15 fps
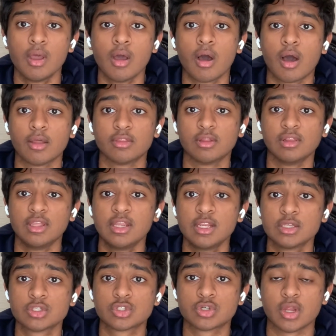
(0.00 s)
On the leading
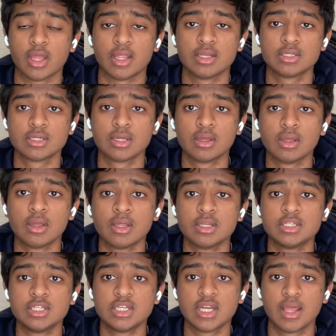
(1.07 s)
strand,
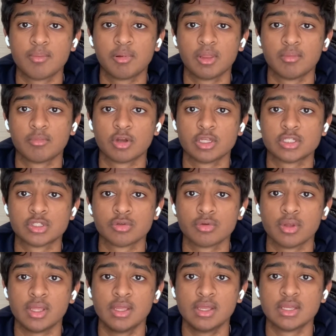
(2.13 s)
DNA polymerase
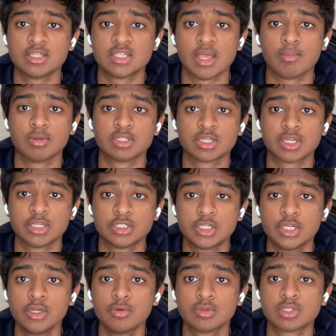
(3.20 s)
III is able to
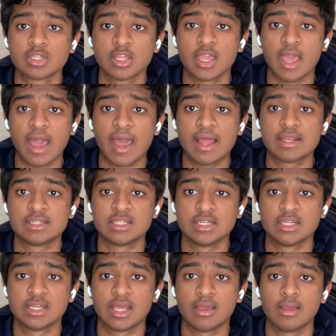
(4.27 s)
continuously add
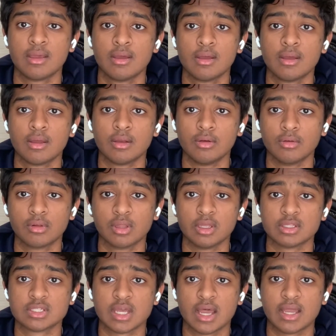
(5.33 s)
DNA
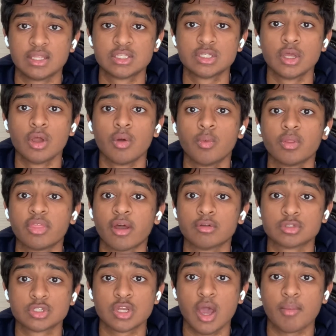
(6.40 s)
nucleotides without
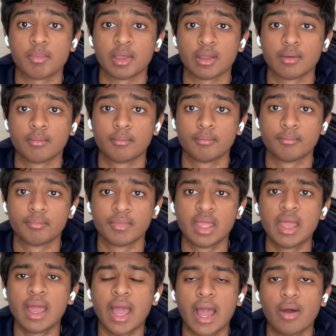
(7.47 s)
stopping.
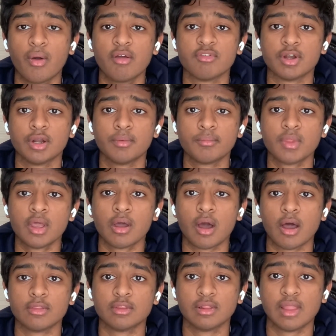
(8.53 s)
However,
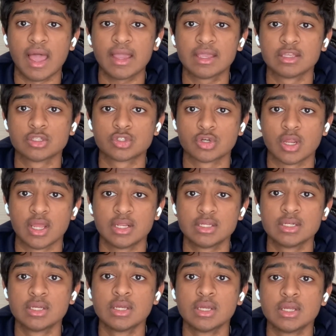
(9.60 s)
on the lagging strand,
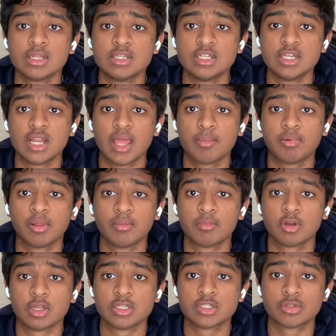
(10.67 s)
DNA polymerase